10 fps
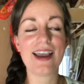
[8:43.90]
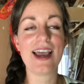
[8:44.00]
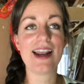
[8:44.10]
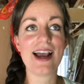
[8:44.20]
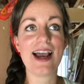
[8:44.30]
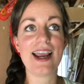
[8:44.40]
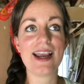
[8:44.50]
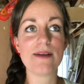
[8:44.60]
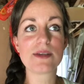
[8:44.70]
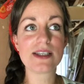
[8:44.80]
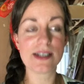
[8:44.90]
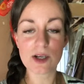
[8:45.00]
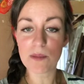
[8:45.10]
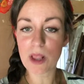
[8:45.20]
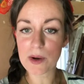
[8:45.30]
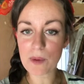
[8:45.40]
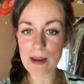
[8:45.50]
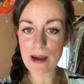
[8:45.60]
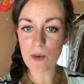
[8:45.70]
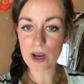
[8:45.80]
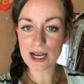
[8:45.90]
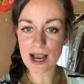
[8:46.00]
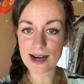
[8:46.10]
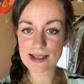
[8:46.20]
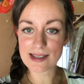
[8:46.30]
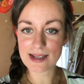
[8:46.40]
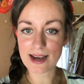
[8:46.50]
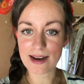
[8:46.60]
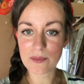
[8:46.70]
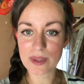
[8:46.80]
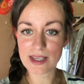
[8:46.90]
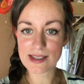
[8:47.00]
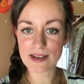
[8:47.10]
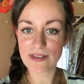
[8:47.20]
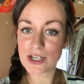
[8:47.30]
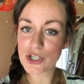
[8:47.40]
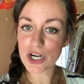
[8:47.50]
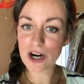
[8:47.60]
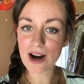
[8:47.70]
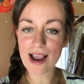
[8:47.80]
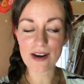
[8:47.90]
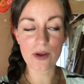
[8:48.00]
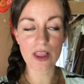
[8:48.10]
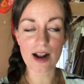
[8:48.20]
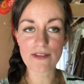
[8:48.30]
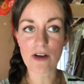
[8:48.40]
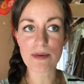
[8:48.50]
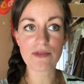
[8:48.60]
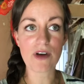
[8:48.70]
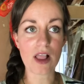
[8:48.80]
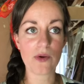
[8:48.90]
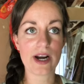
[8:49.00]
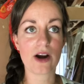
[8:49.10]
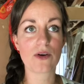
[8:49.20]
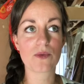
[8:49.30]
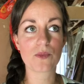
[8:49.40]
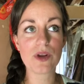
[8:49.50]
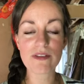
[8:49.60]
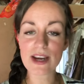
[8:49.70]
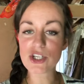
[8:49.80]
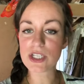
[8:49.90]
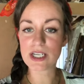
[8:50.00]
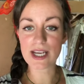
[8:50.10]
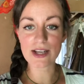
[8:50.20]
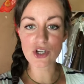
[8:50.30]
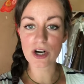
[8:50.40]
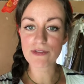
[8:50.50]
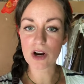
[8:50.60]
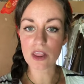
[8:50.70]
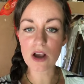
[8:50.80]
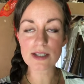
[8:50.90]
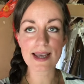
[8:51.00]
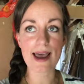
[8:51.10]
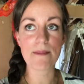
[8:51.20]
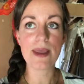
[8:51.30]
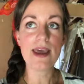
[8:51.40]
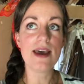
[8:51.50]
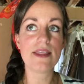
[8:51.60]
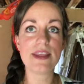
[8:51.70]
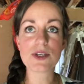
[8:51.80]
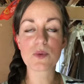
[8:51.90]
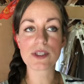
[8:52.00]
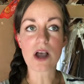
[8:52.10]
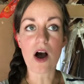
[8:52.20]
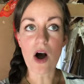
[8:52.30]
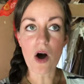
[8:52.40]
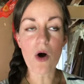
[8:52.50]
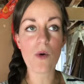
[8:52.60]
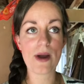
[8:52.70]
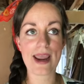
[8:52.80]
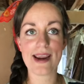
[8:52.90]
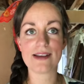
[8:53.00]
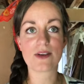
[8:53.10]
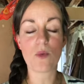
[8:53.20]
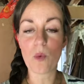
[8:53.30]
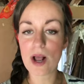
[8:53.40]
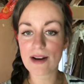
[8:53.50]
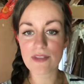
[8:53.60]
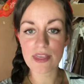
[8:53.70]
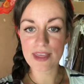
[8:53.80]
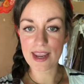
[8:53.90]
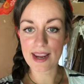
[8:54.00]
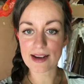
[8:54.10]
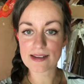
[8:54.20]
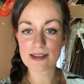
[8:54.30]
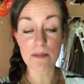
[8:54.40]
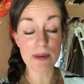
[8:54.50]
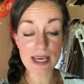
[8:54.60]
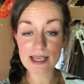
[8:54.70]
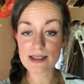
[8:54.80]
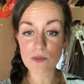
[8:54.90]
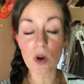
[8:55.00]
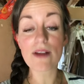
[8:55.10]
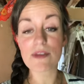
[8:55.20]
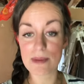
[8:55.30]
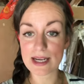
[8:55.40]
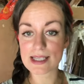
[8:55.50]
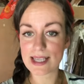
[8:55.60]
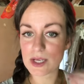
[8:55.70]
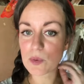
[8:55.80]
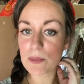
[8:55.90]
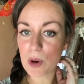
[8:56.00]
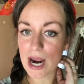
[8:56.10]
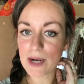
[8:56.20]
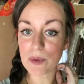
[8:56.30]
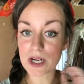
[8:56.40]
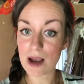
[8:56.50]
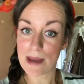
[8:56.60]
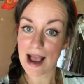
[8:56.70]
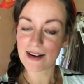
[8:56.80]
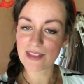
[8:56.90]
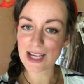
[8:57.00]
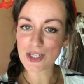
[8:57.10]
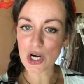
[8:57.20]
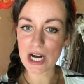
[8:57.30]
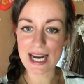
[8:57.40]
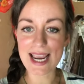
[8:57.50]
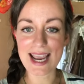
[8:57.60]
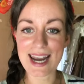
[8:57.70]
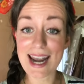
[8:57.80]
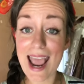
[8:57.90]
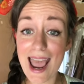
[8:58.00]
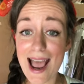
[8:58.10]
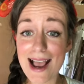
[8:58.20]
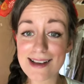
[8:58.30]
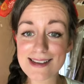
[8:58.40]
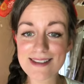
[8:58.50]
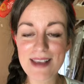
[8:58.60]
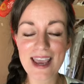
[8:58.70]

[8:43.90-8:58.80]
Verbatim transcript: And I am still blown away by what God has done with this adventure. I know a lot of y'all have been following our renovation to debt journey for a long time. This was always one of the things, the biggest, one of the biggest things we prayed would come out of that journey, and it has.